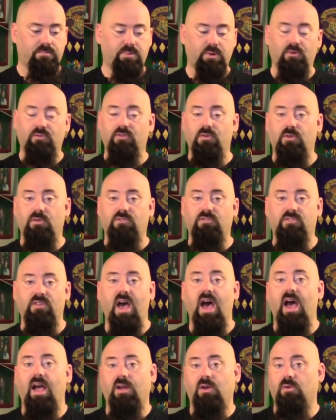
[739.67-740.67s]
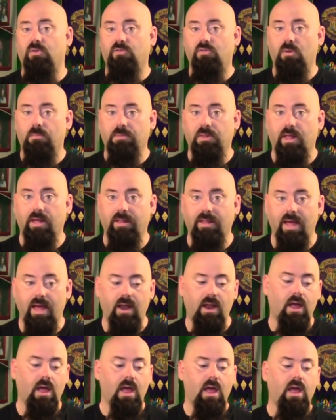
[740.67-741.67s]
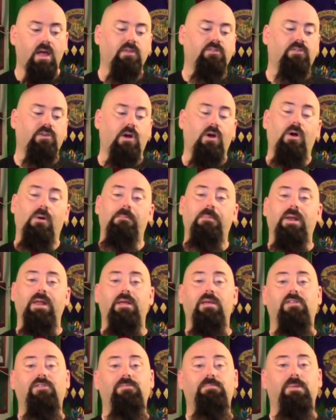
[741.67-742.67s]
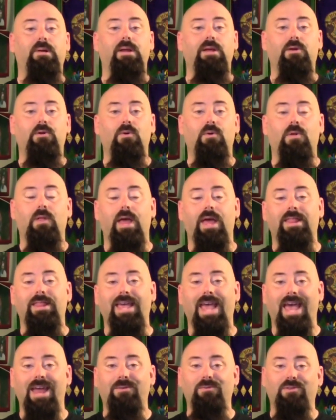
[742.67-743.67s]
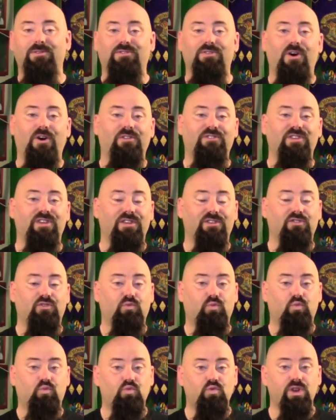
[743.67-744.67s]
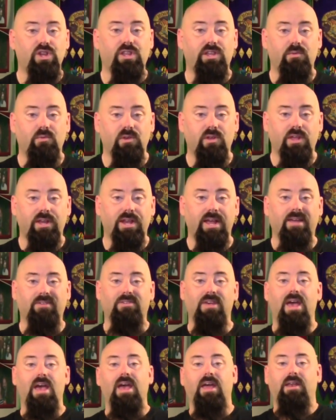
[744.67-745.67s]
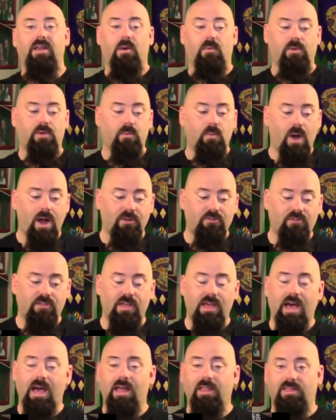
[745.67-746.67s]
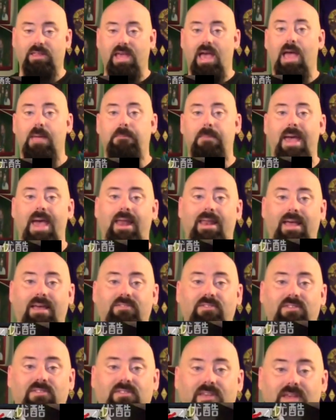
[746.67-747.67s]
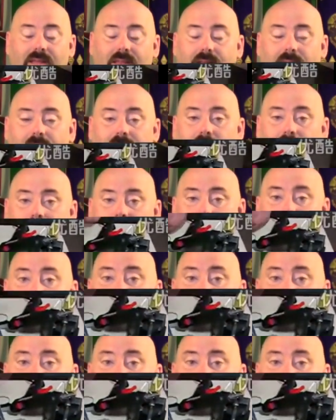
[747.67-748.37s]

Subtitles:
personal stock or something like that. So, but it's pretty cool, and the end result is really, really nice. Now, when you watch the iPad as it's getting